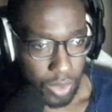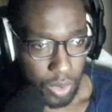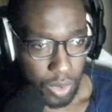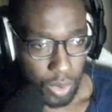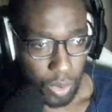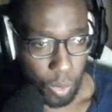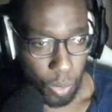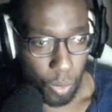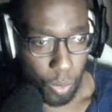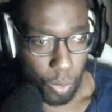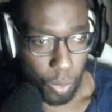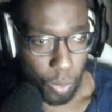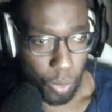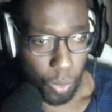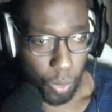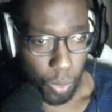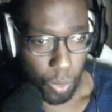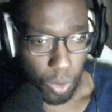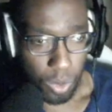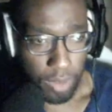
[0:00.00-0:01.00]

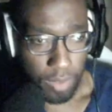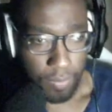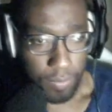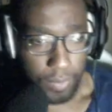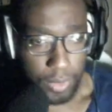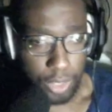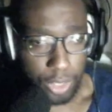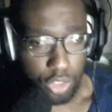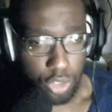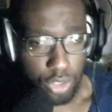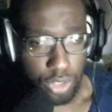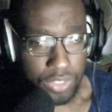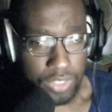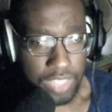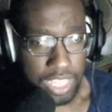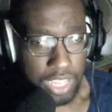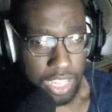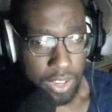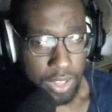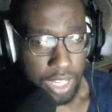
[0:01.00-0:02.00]
Oh, Villager is
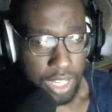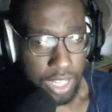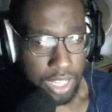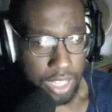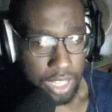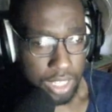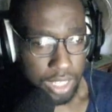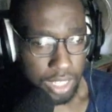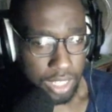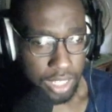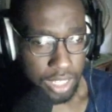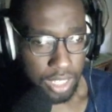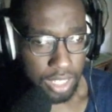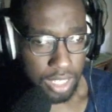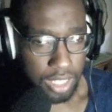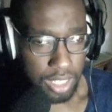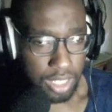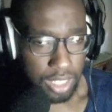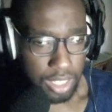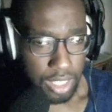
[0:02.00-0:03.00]
down.
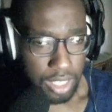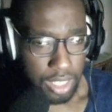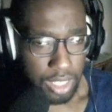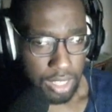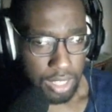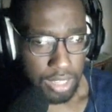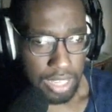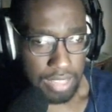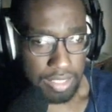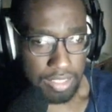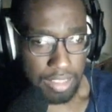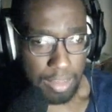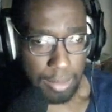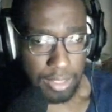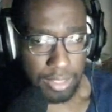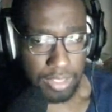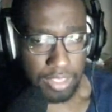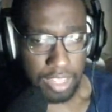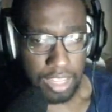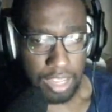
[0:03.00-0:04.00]
And Samus
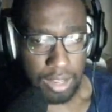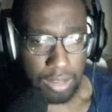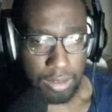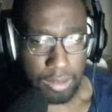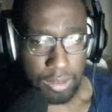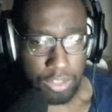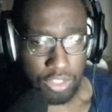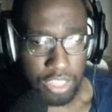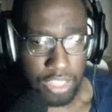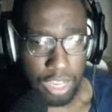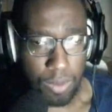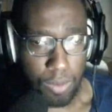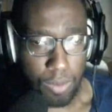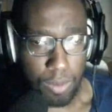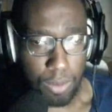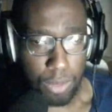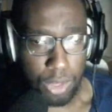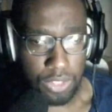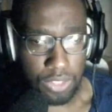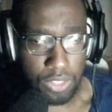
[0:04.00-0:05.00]
is down. She got one
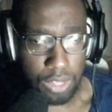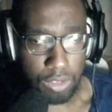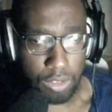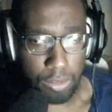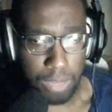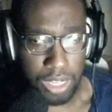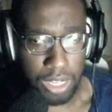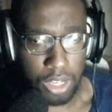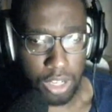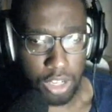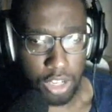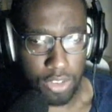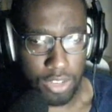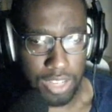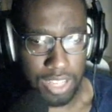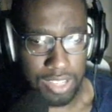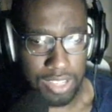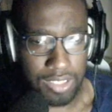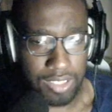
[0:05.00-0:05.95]
more stock remaining on her end.